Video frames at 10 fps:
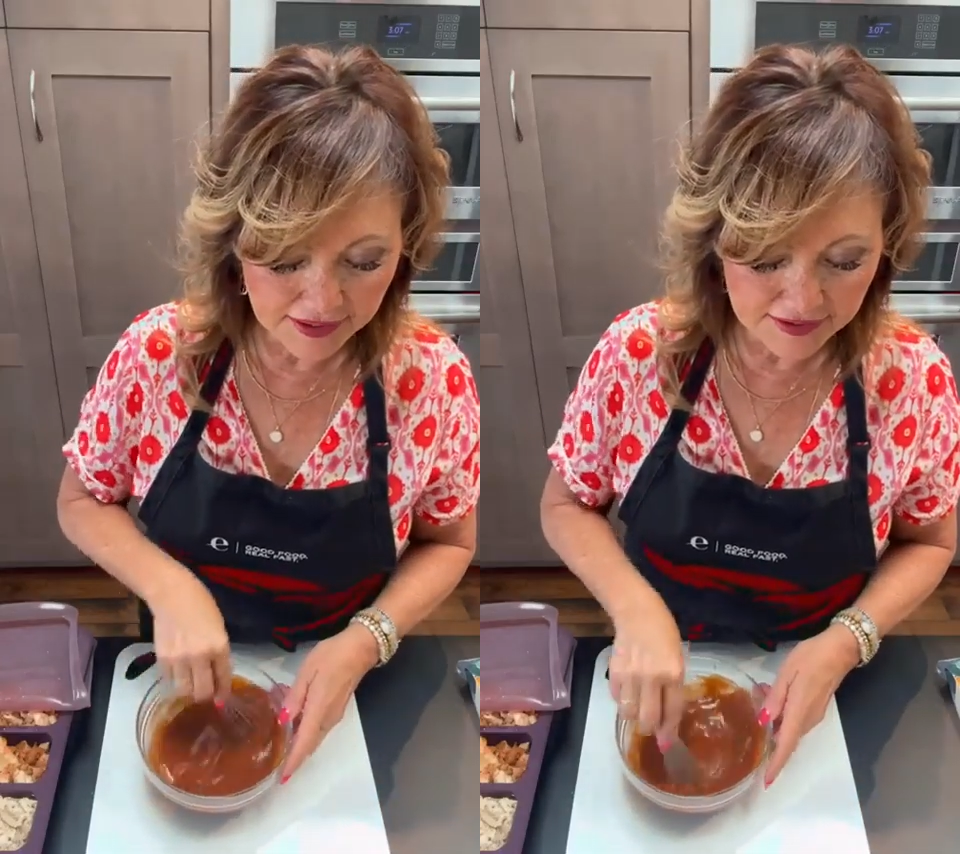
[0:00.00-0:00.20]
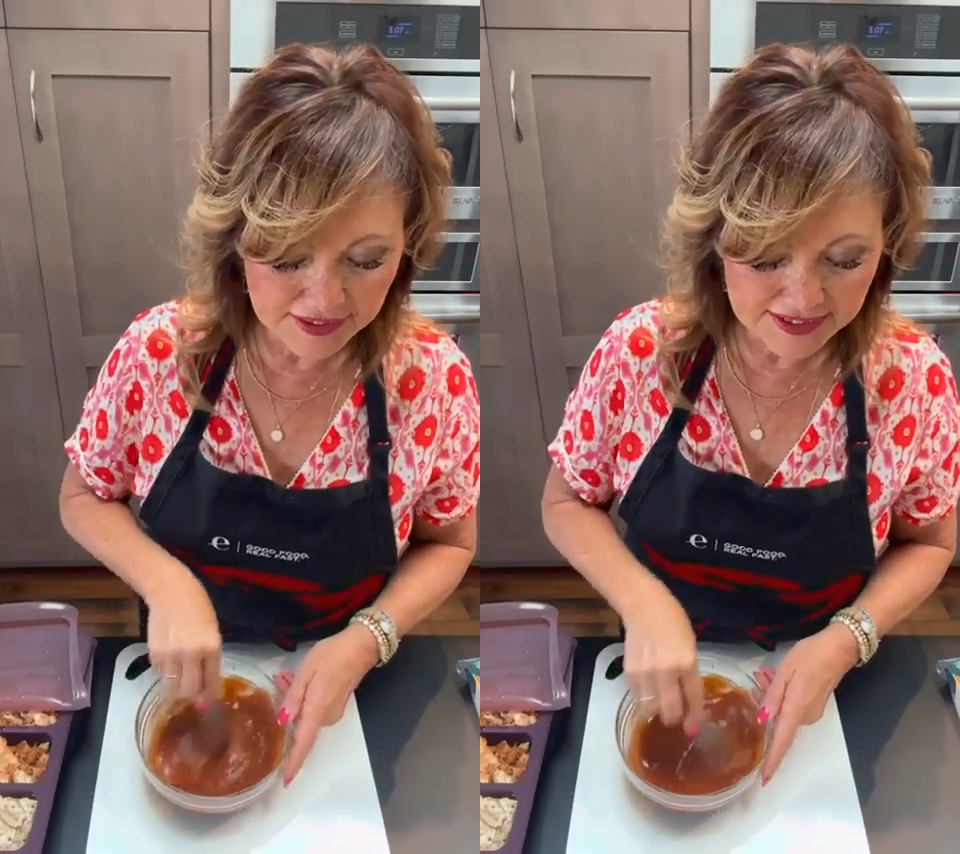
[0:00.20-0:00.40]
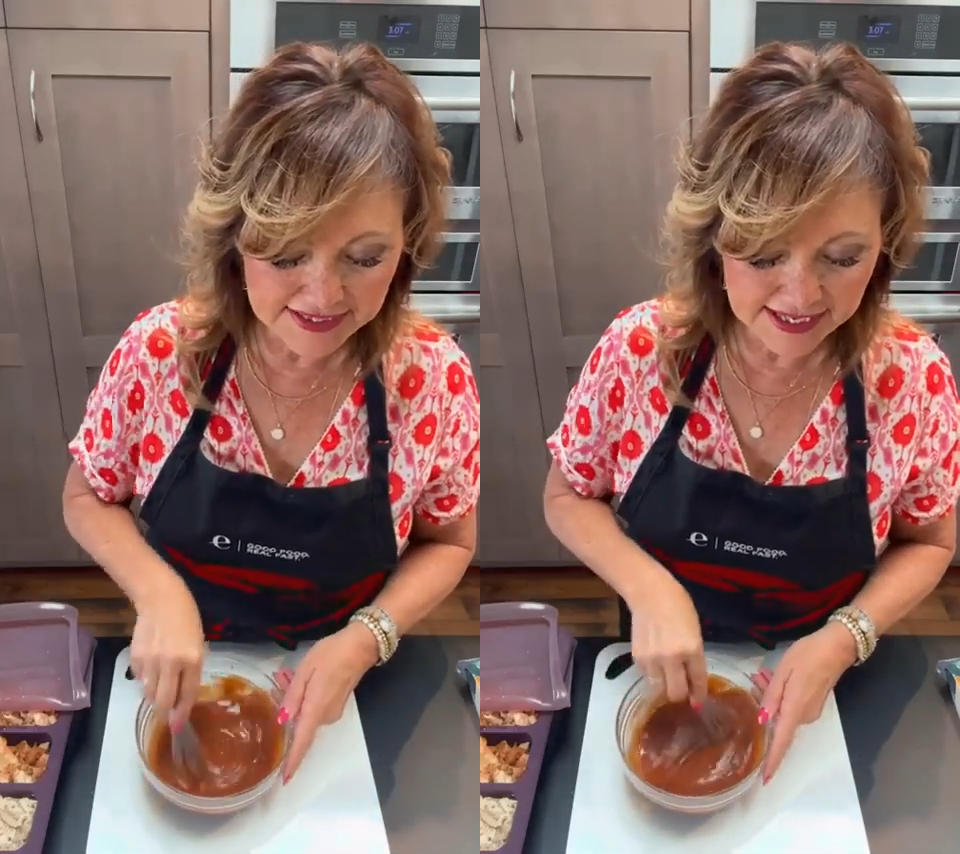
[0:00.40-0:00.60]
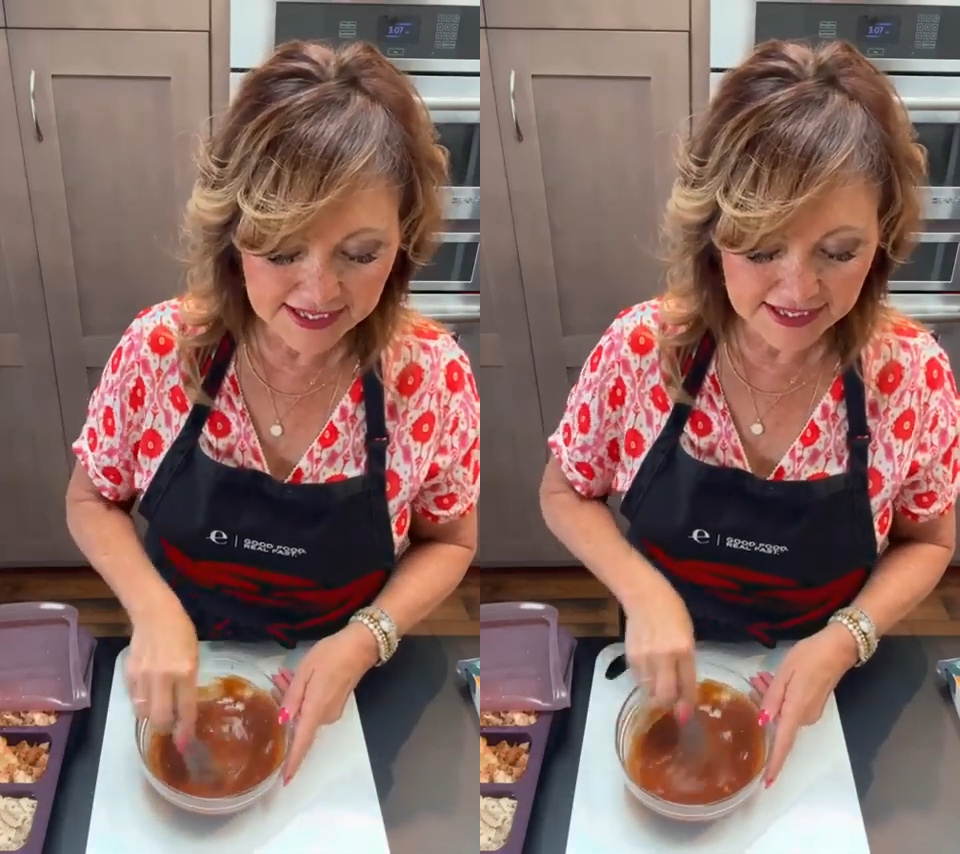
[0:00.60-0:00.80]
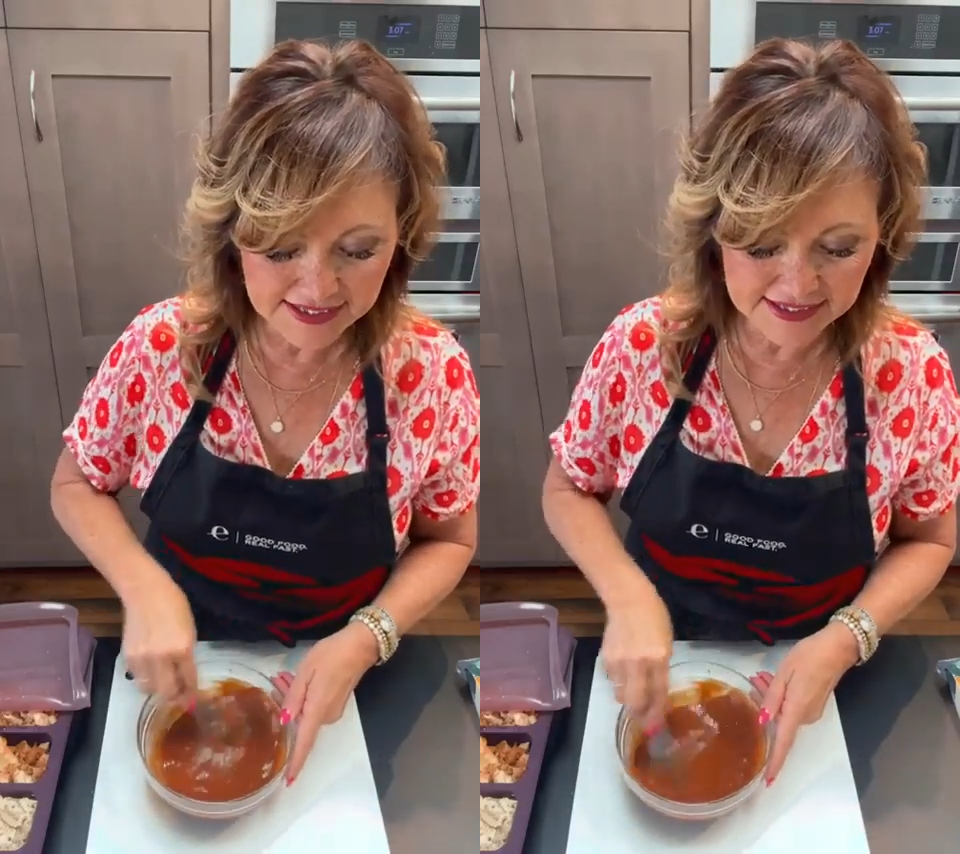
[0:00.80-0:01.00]
you just
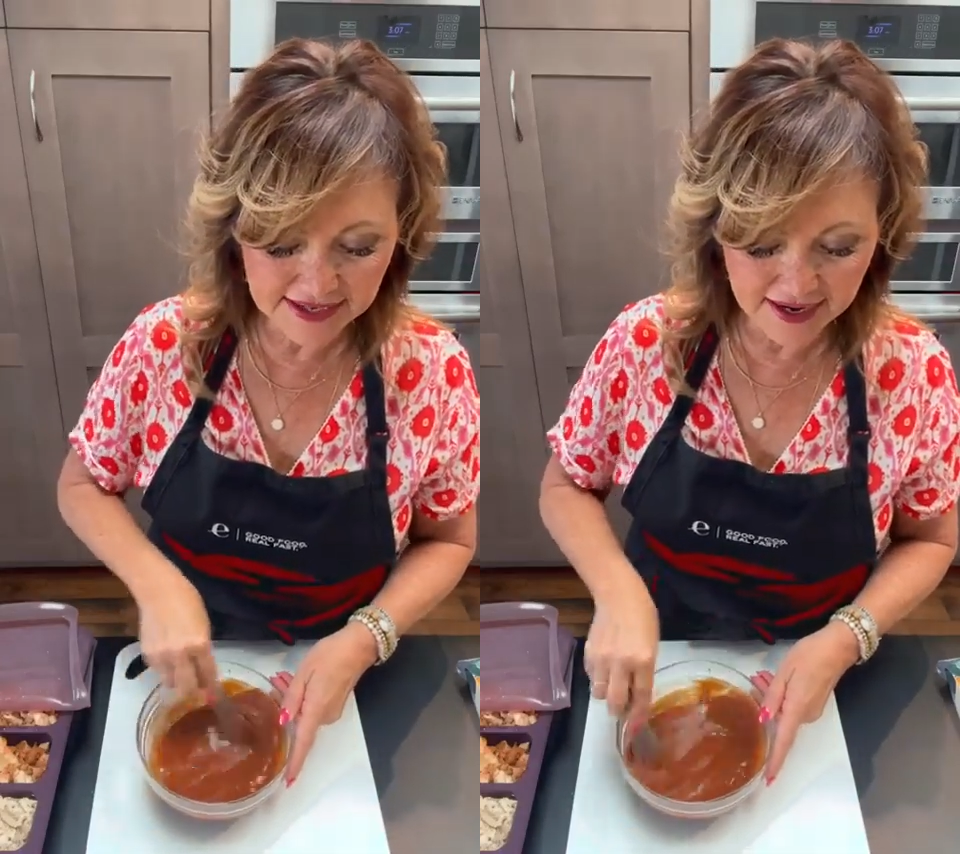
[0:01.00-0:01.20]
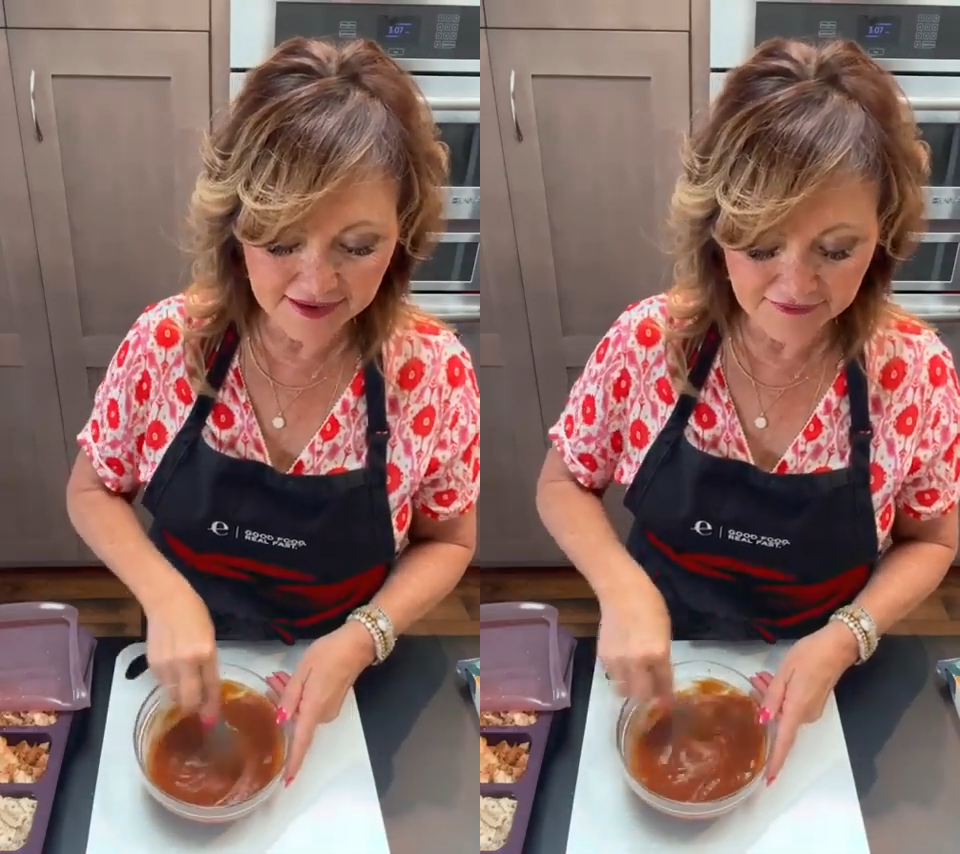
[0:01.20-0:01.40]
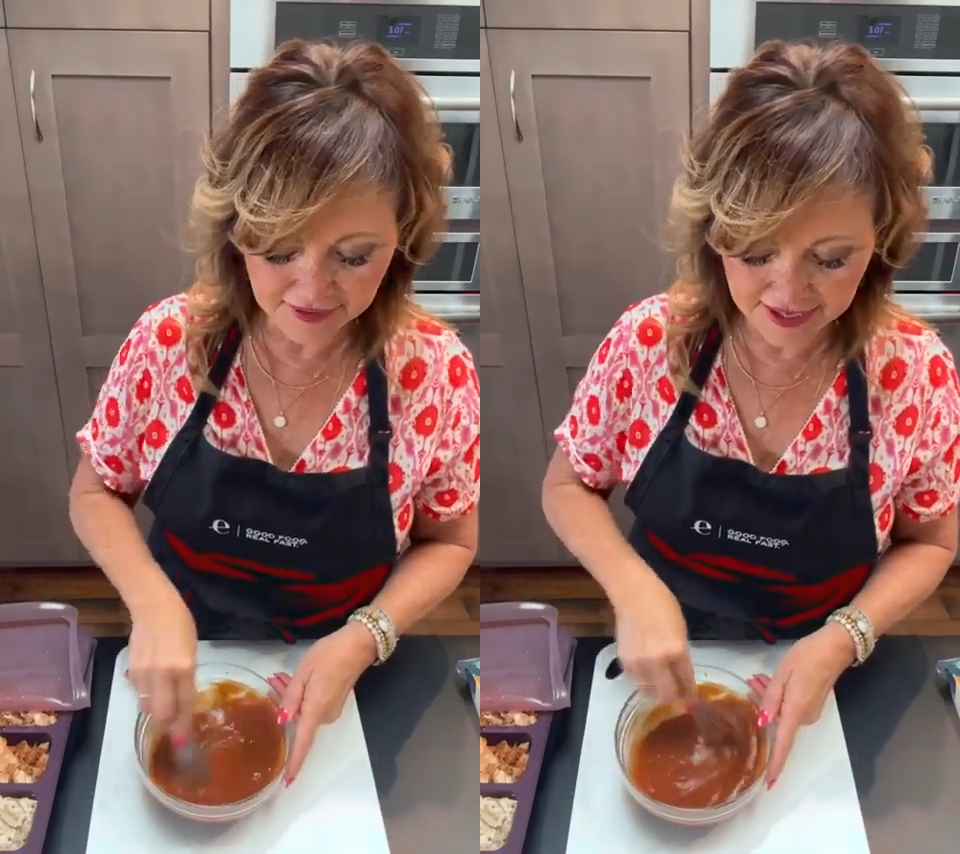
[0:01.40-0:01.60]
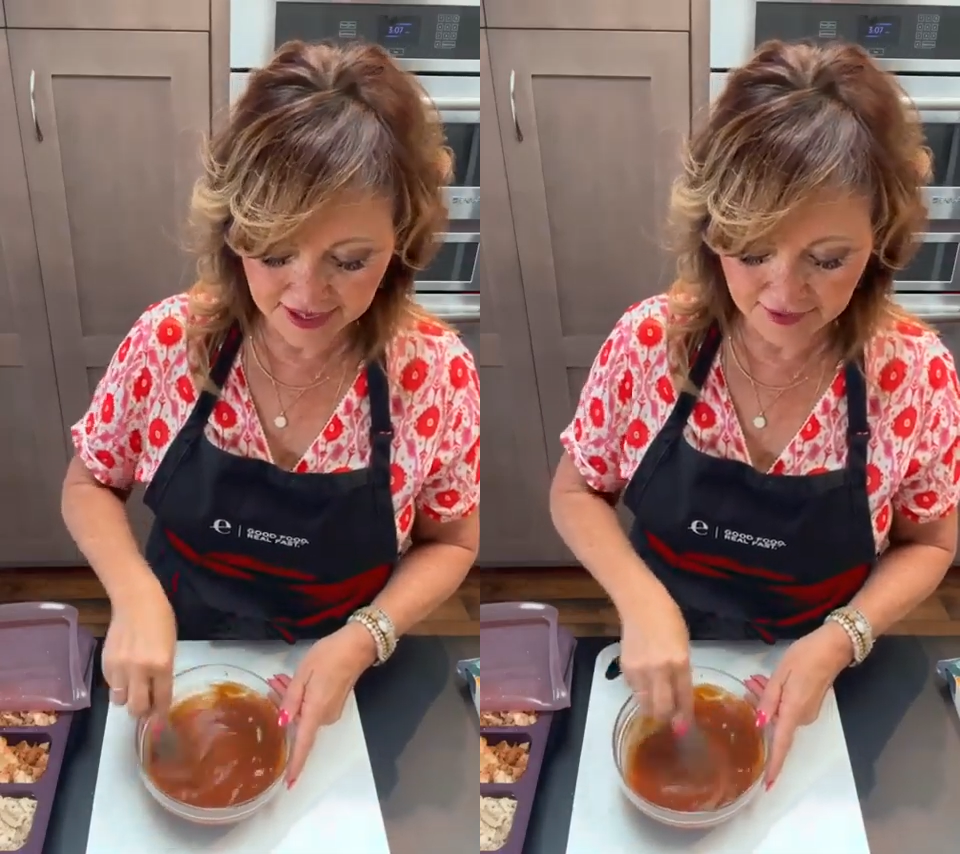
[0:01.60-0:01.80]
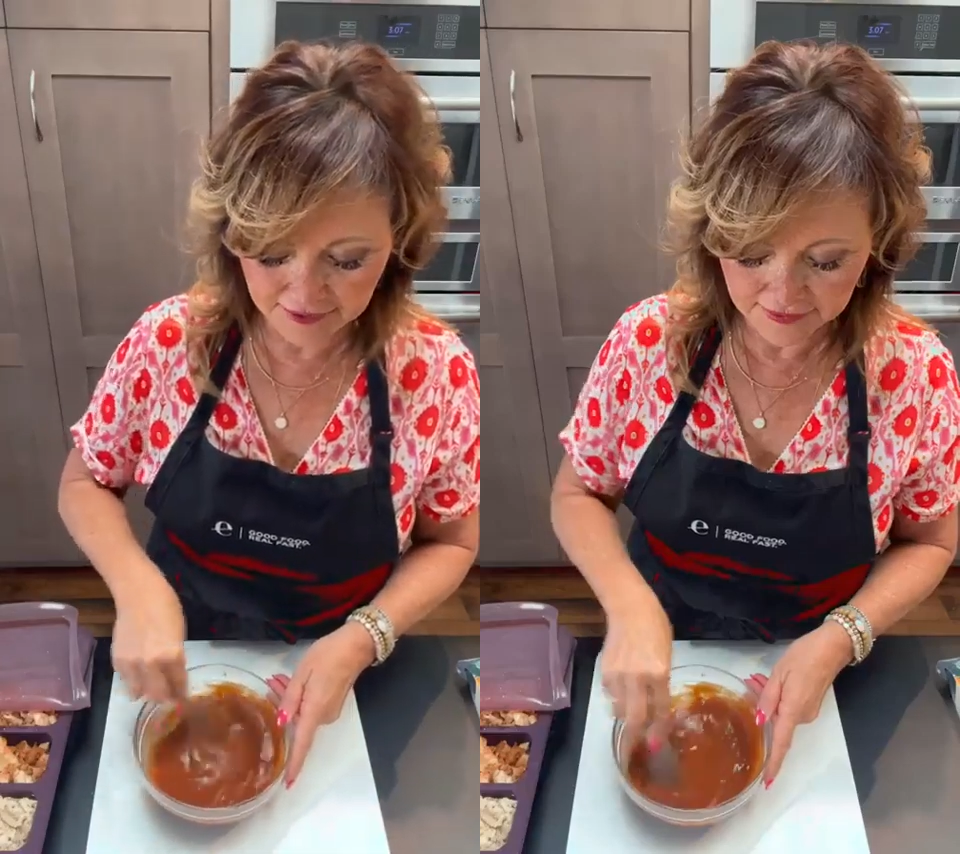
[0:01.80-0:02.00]
set it aside for
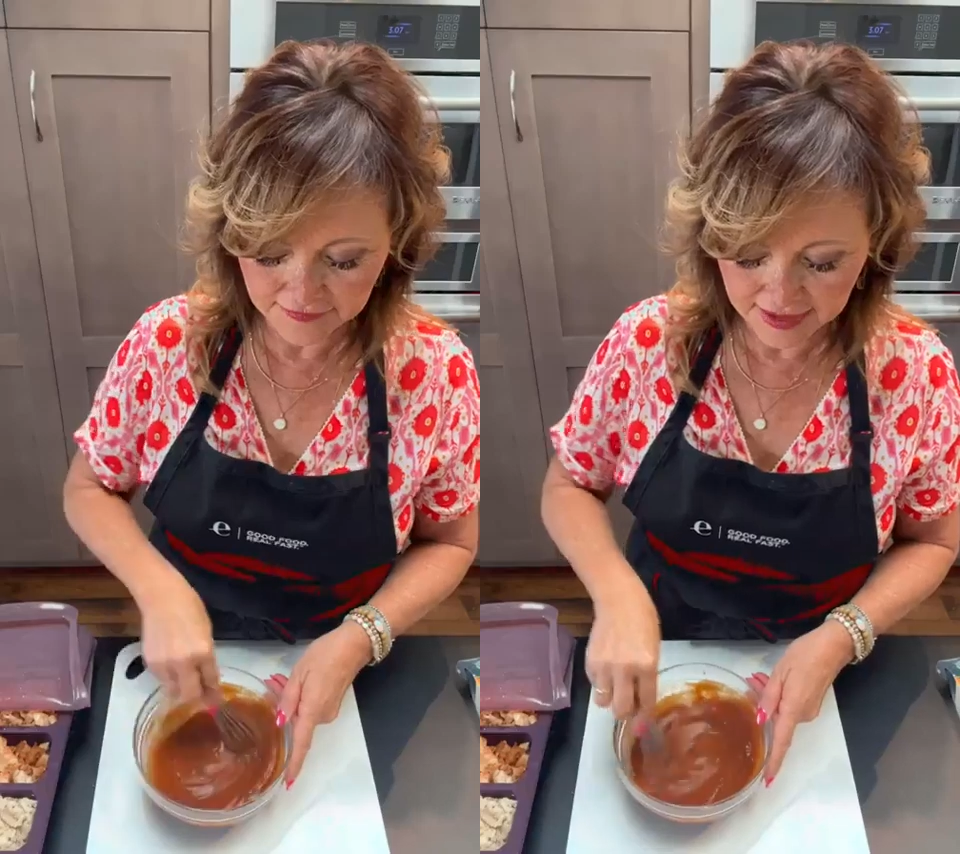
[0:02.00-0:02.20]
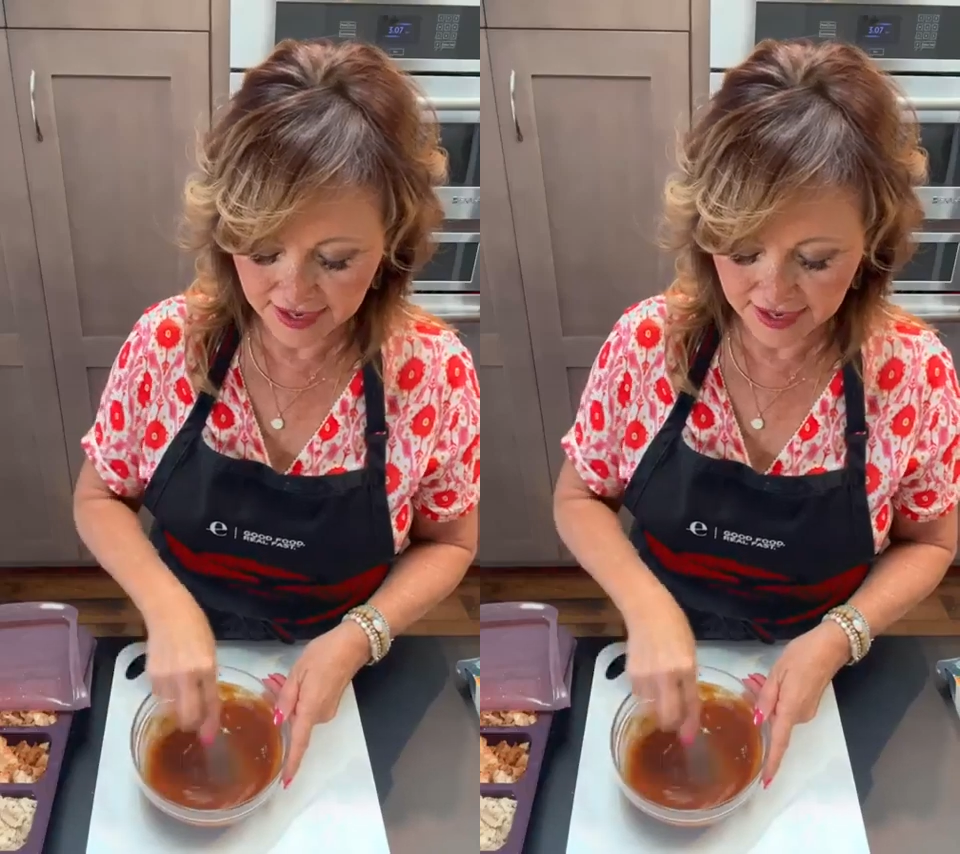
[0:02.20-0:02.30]
now,